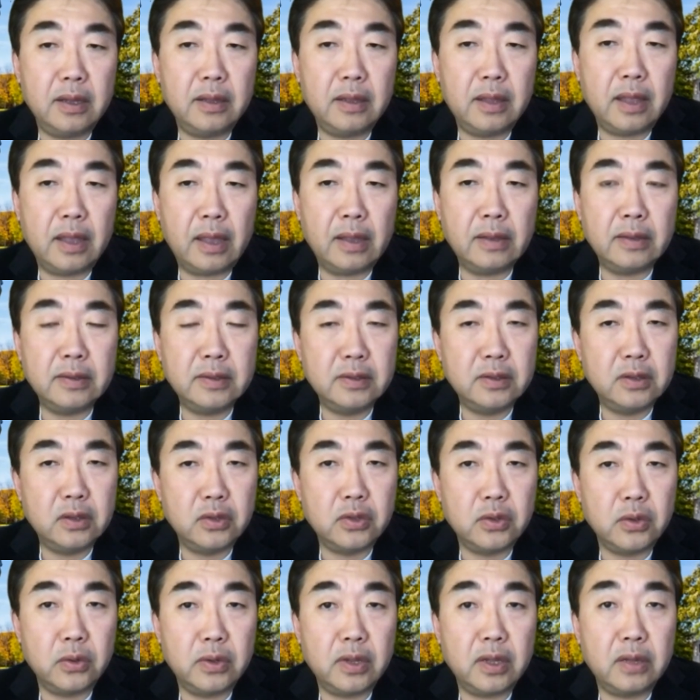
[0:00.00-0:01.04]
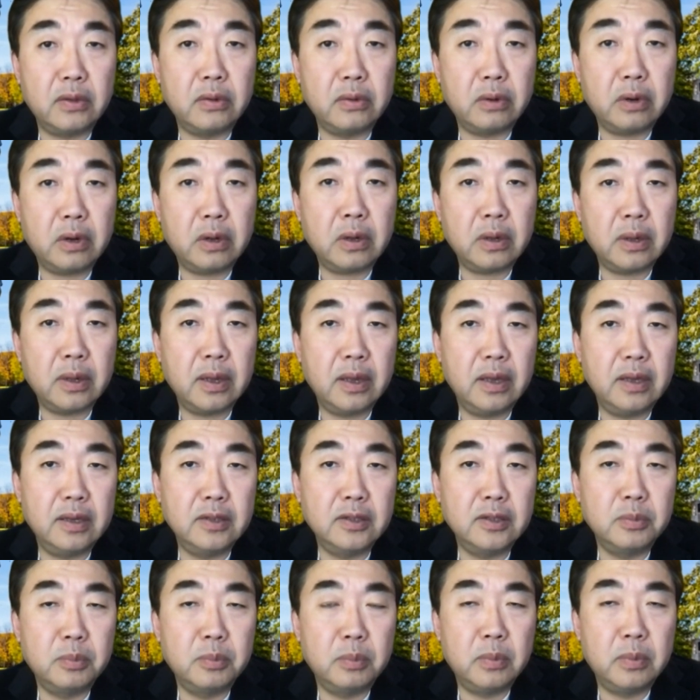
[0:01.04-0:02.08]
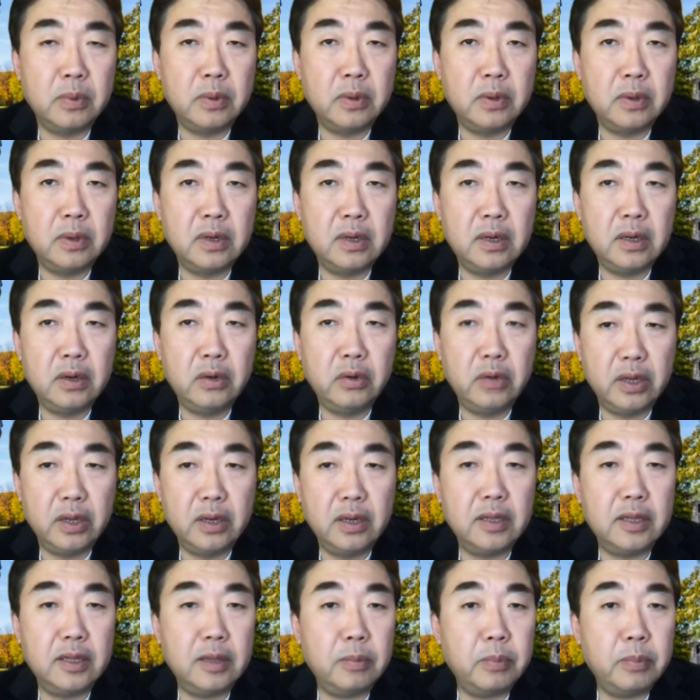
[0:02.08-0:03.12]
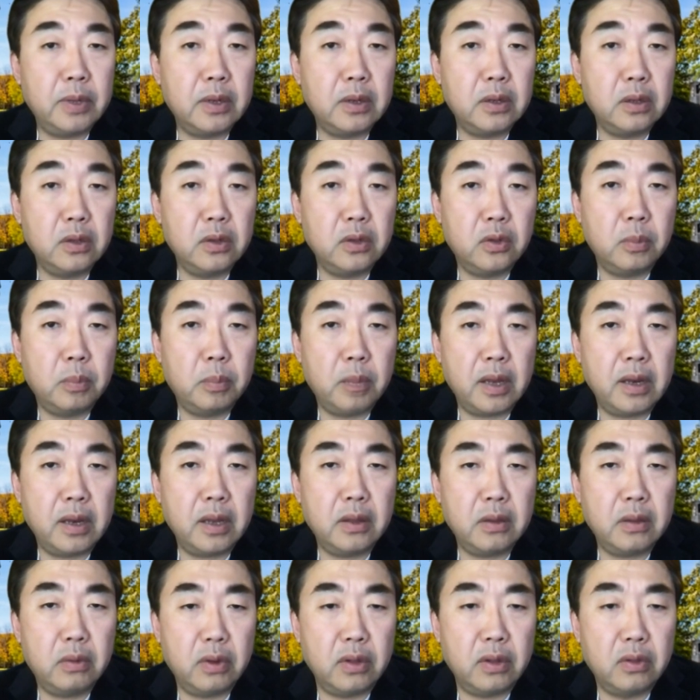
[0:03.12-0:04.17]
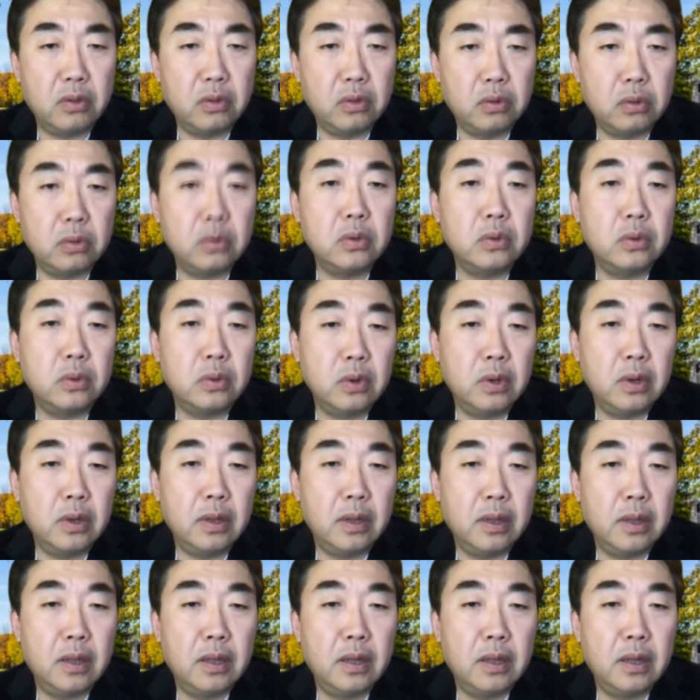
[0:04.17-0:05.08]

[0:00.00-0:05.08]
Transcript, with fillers: dense, so the drug is really difficult to penetrate through